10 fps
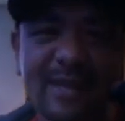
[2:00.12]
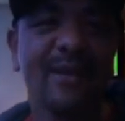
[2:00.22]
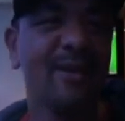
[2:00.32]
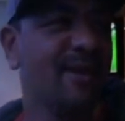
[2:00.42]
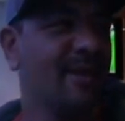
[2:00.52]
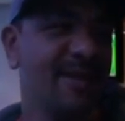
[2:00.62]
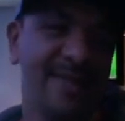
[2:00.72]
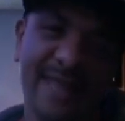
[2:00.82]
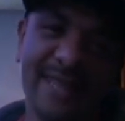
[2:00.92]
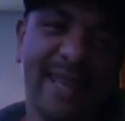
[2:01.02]
So uh,
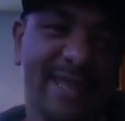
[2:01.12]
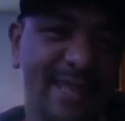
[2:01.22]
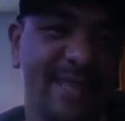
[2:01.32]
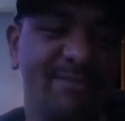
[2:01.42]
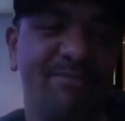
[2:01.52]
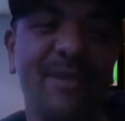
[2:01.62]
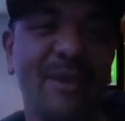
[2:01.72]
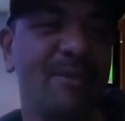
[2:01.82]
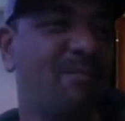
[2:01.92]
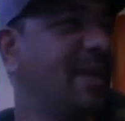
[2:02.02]
that, that's, you
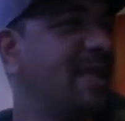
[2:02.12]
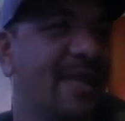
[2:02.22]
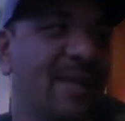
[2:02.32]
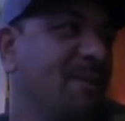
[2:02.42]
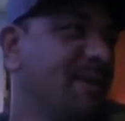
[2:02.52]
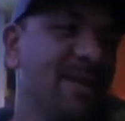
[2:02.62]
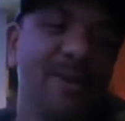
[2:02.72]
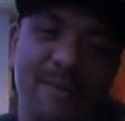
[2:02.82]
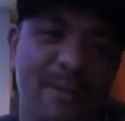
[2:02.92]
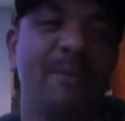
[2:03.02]
know, in basic terms, that's
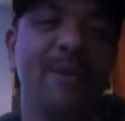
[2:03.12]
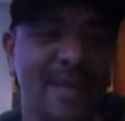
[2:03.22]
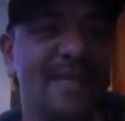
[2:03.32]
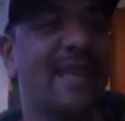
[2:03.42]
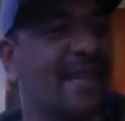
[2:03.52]
what I'm up to these